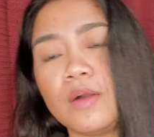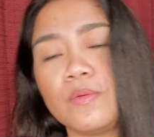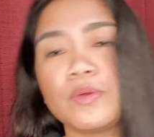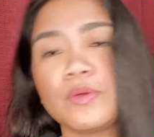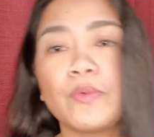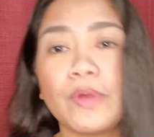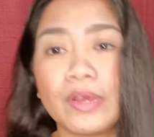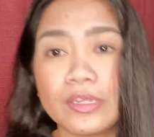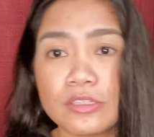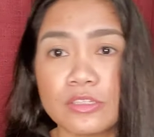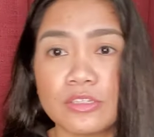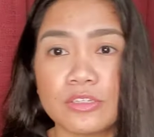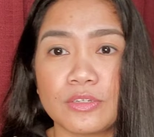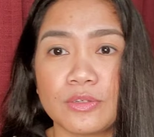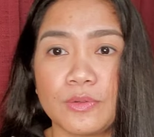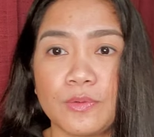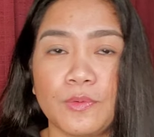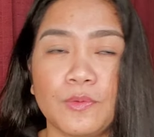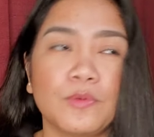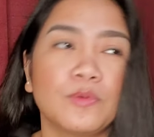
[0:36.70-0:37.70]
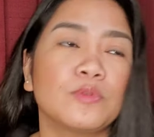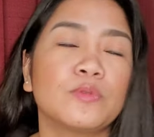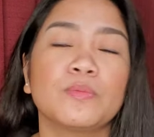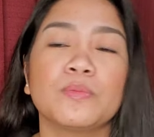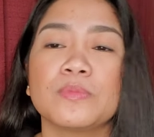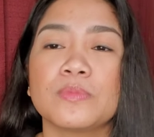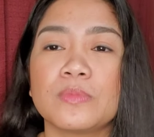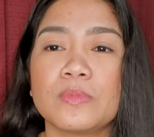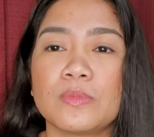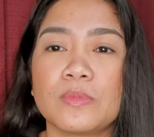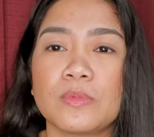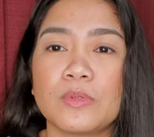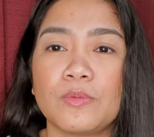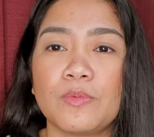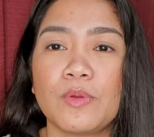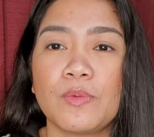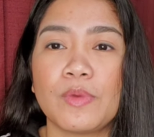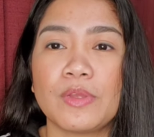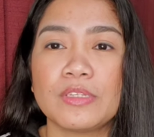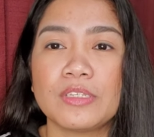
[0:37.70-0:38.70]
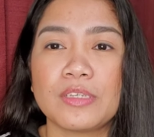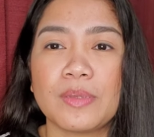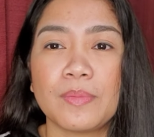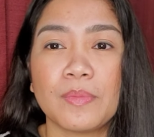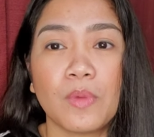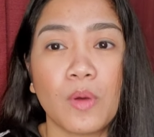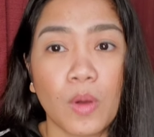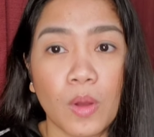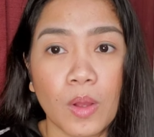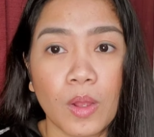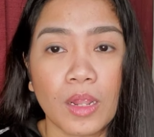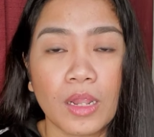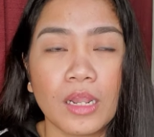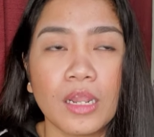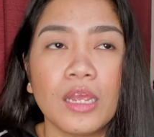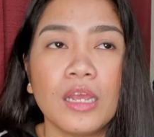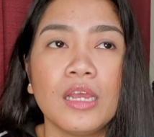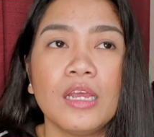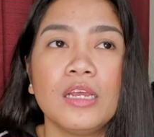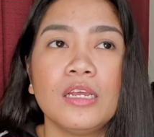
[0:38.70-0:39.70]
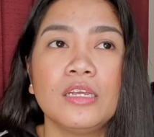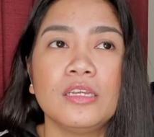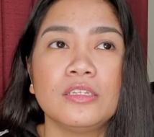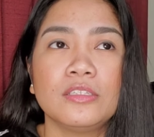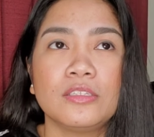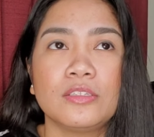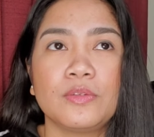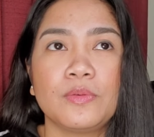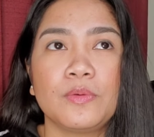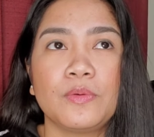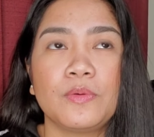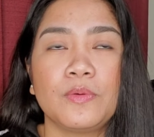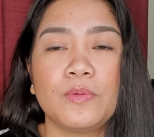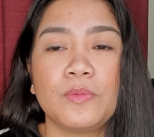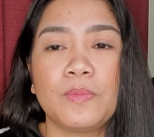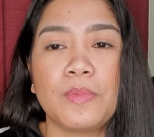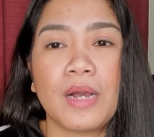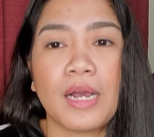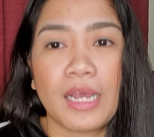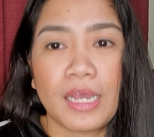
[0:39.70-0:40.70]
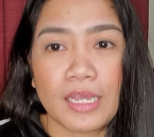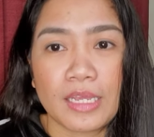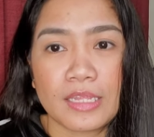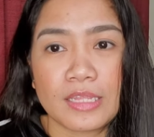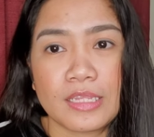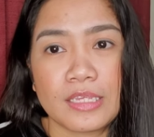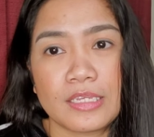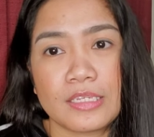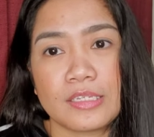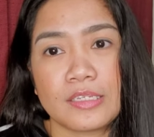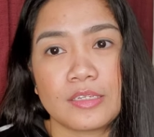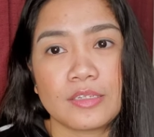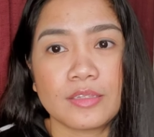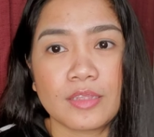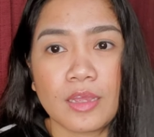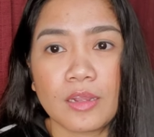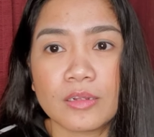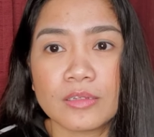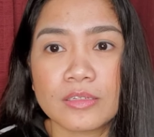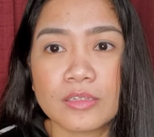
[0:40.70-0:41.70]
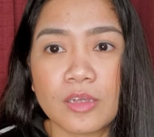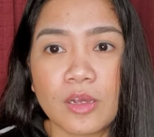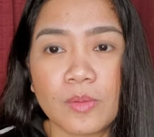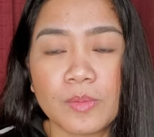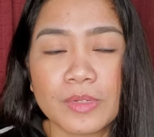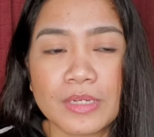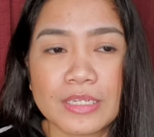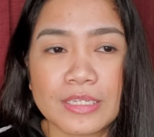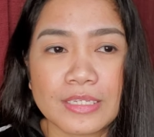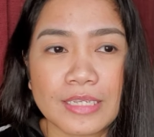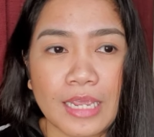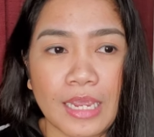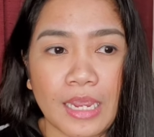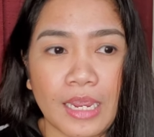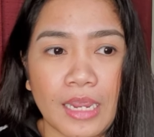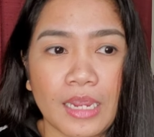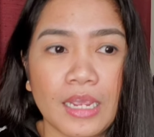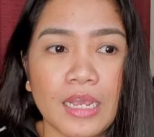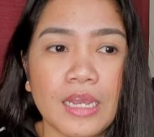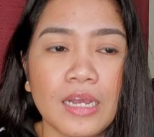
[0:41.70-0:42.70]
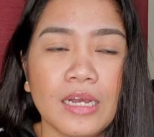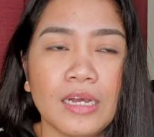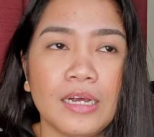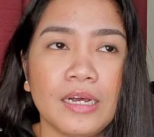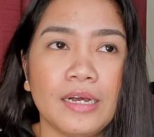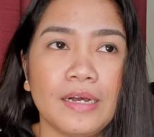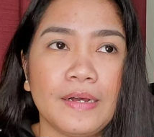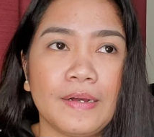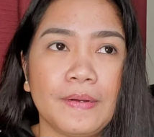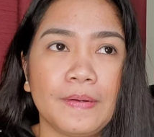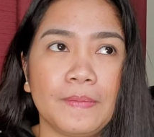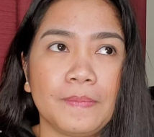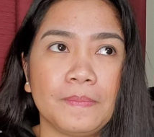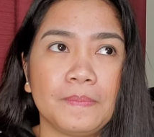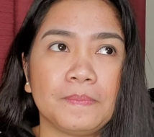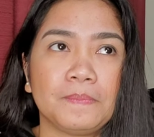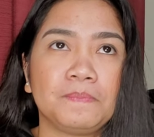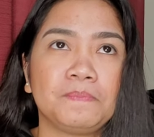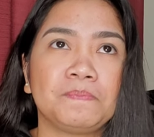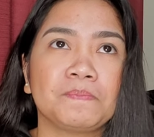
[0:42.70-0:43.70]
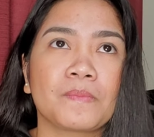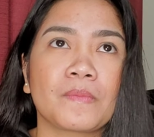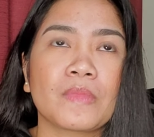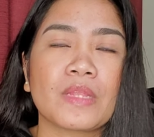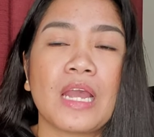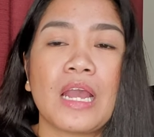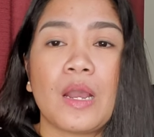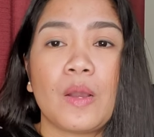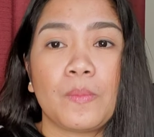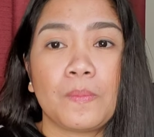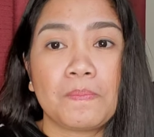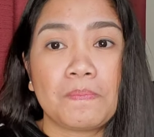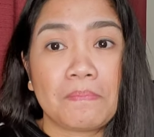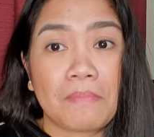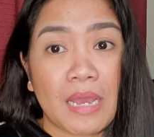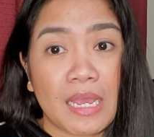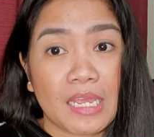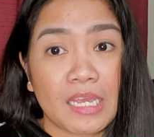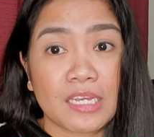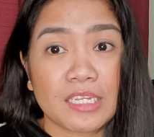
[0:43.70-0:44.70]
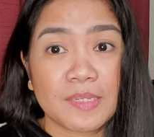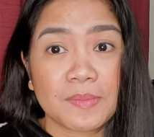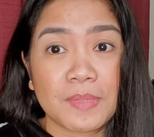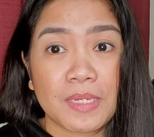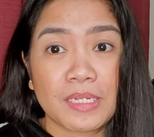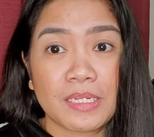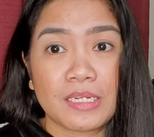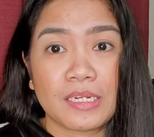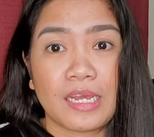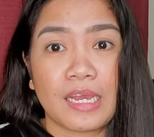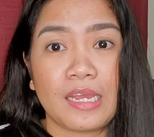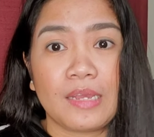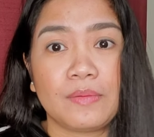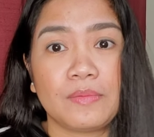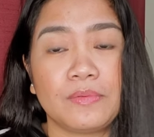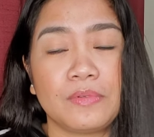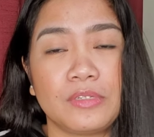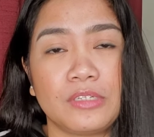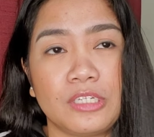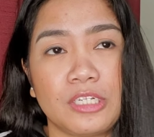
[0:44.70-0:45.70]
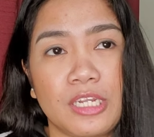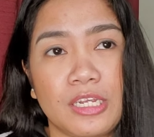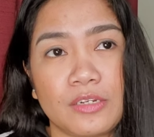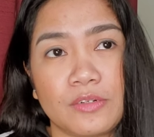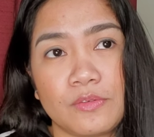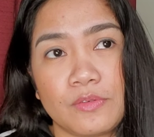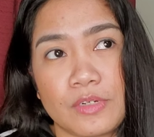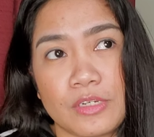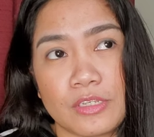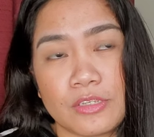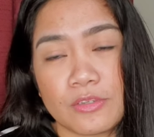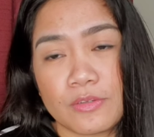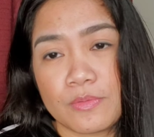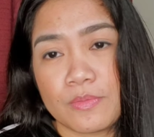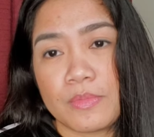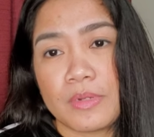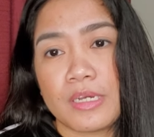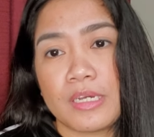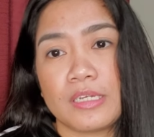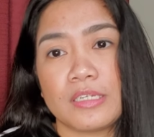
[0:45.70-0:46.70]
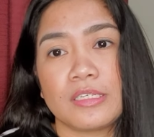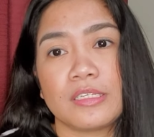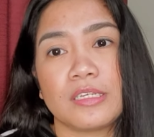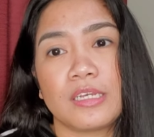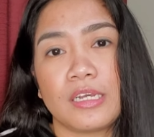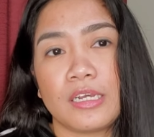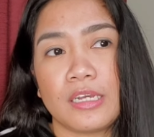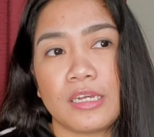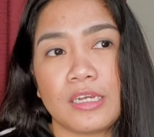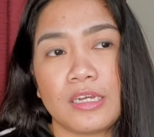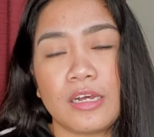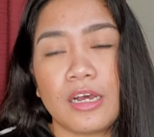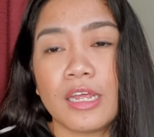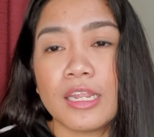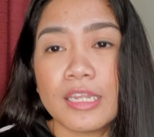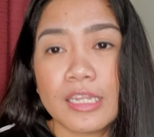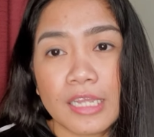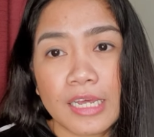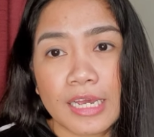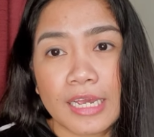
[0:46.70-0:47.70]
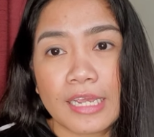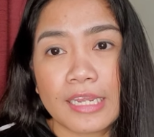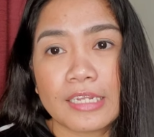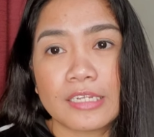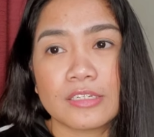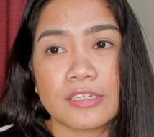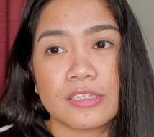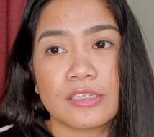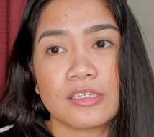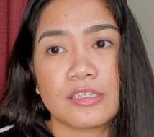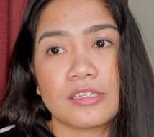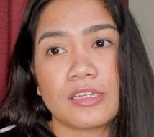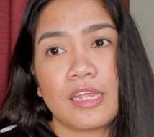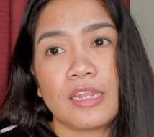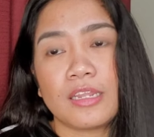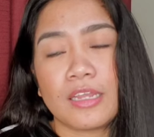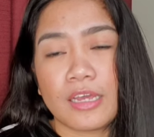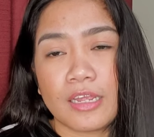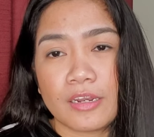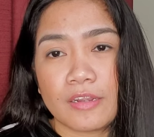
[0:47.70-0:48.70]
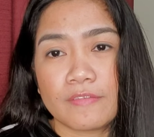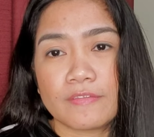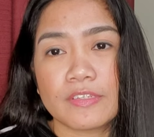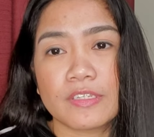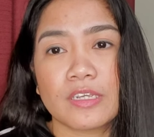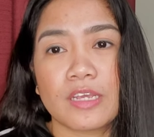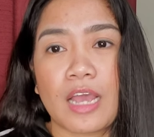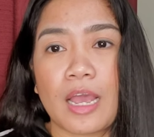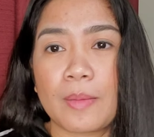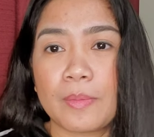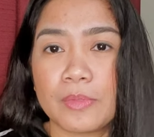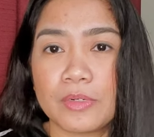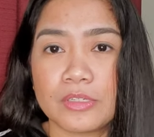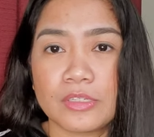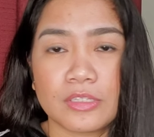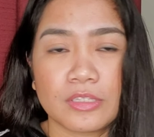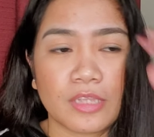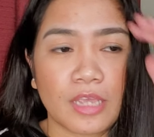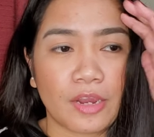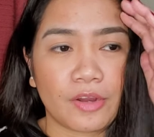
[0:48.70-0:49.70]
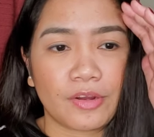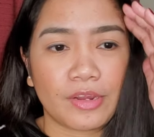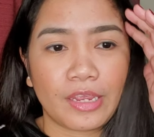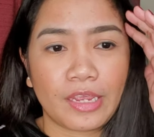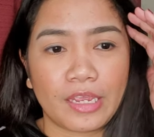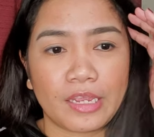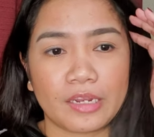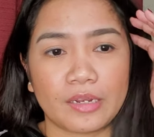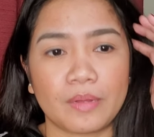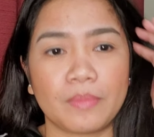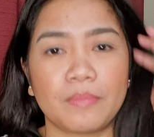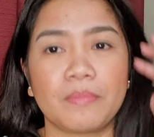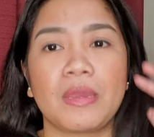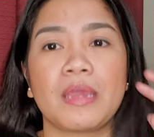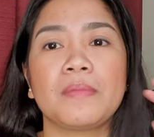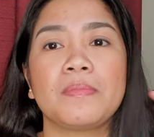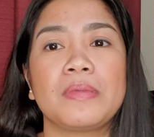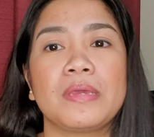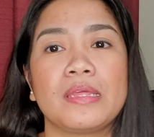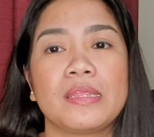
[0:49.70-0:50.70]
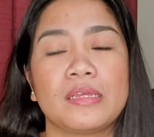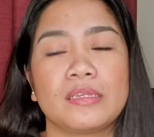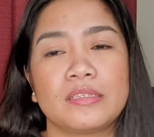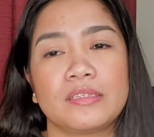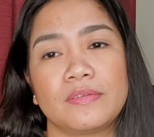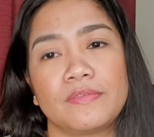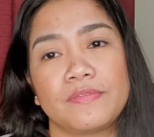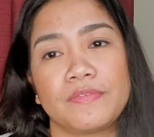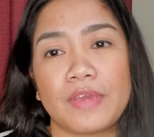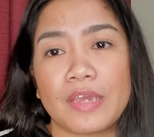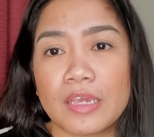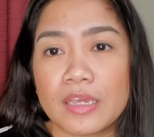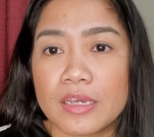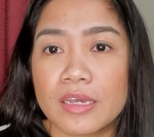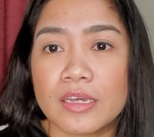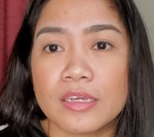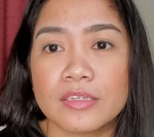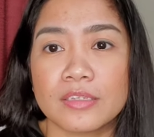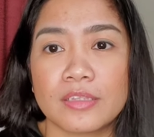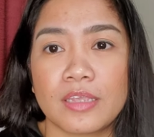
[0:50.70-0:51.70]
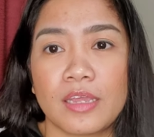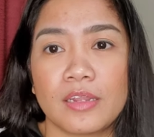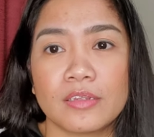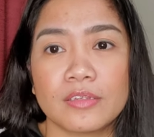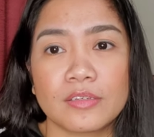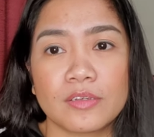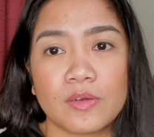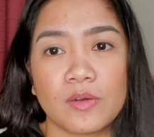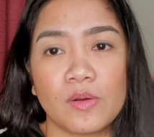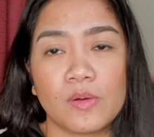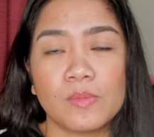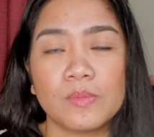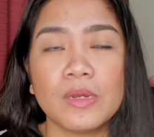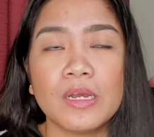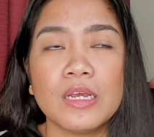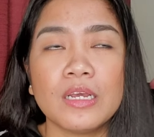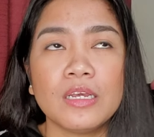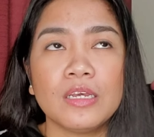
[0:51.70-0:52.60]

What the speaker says: We went sa mall to buy this stethoscope kasi my husband and I wouldn't agree to buy sa online because a lot of scammers there and maybe that's a fake stethoscope.